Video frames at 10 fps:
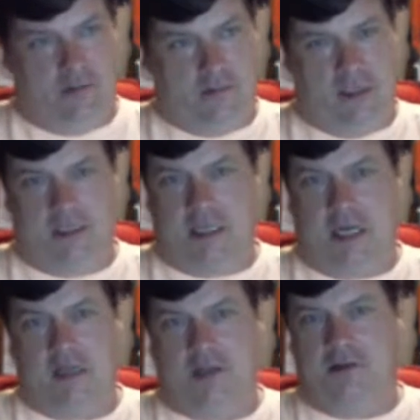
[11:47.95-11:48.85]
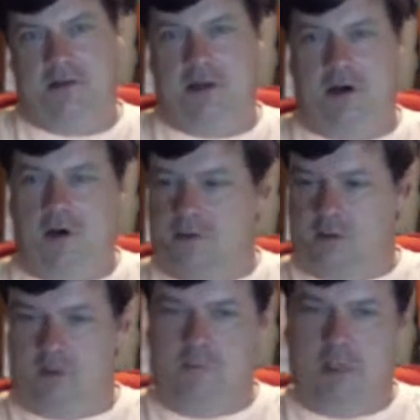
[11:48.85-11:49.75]
He's gotten used to all the
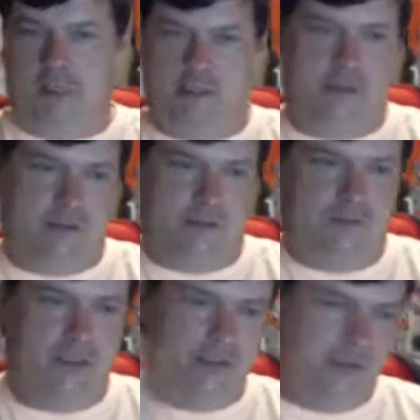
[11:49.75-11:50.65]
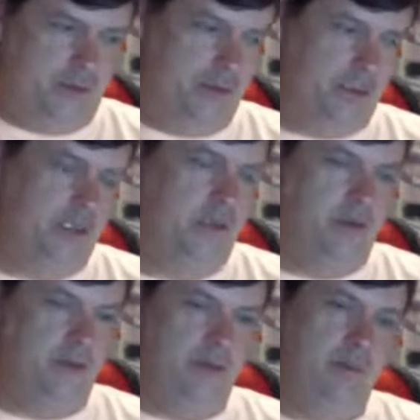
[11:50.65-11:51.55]
little buttons and features that
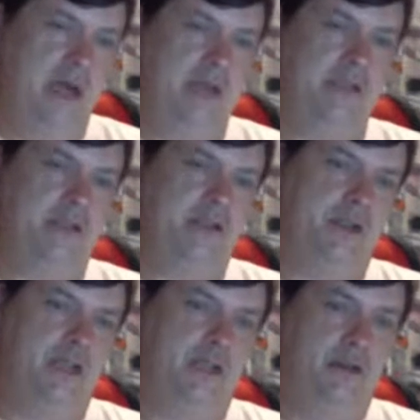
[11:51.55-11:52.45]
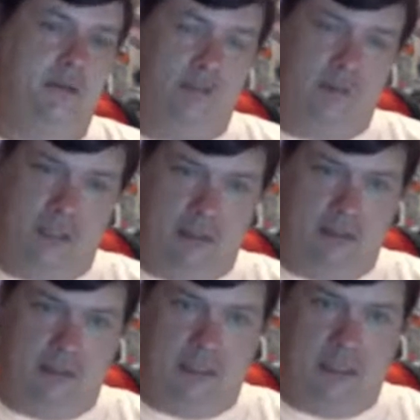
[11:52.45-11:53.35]
the passenger can
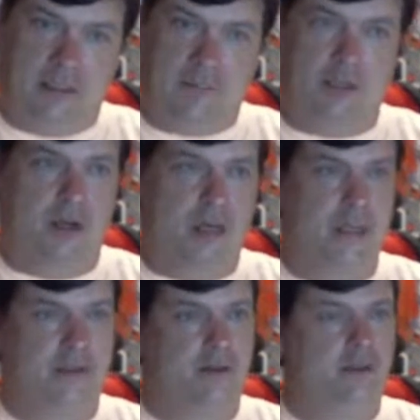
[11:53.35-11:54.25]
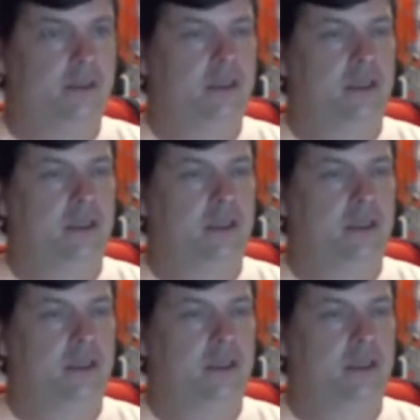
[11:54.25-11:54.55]
put their hands on.